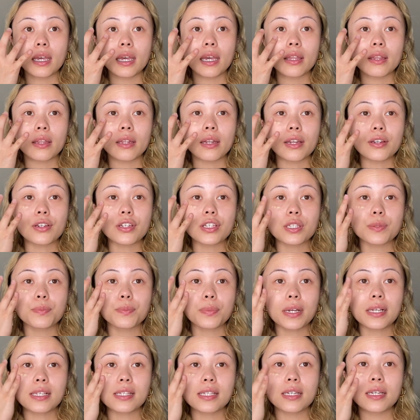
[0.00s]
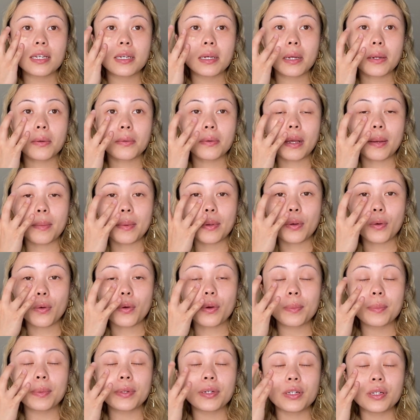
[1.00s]
and then I just press it around my
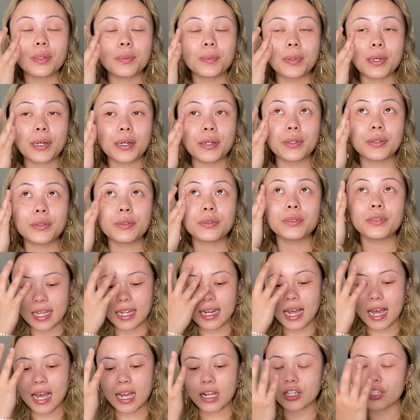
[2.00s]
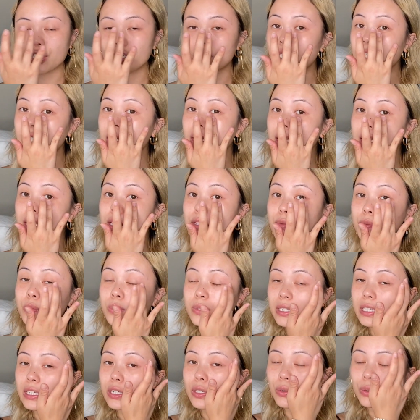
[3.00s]
orbital bone. It actually is
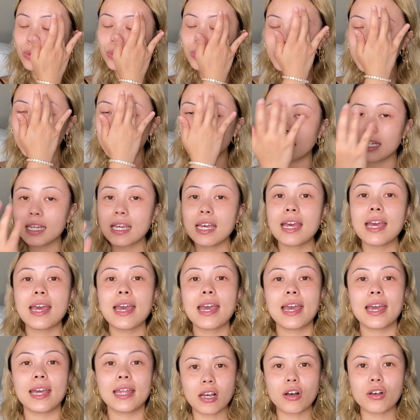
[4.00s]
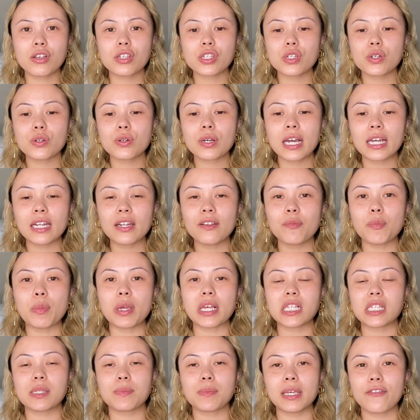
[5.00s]
really cooling and also kind of
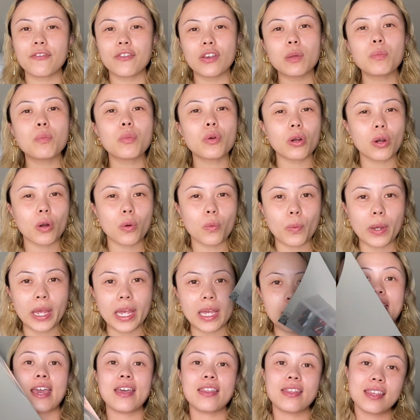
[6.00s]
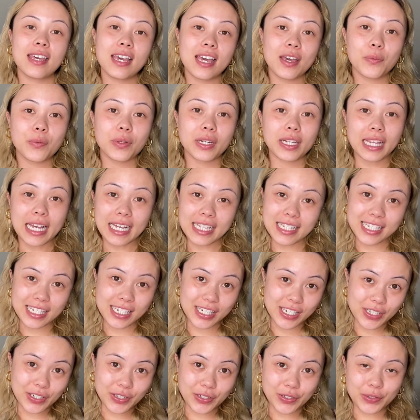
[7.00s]
makes me feel more awake. And then what I like to
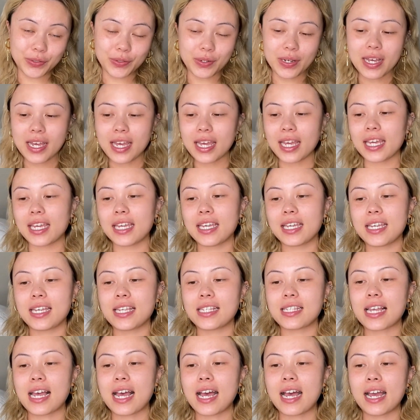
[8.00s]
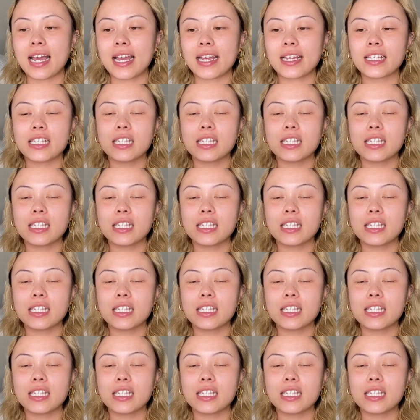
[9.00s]
do is I